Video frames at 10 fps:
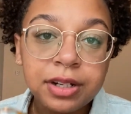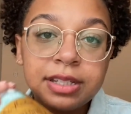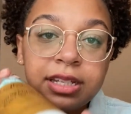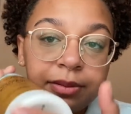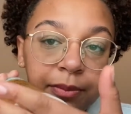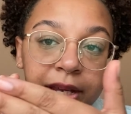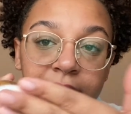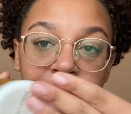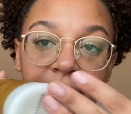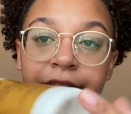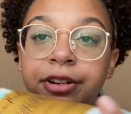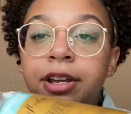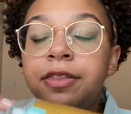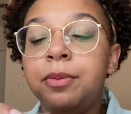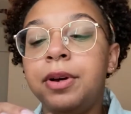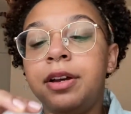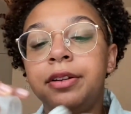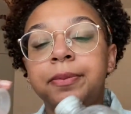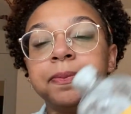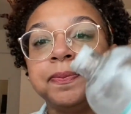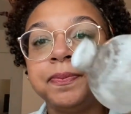it made a layer at the bottom.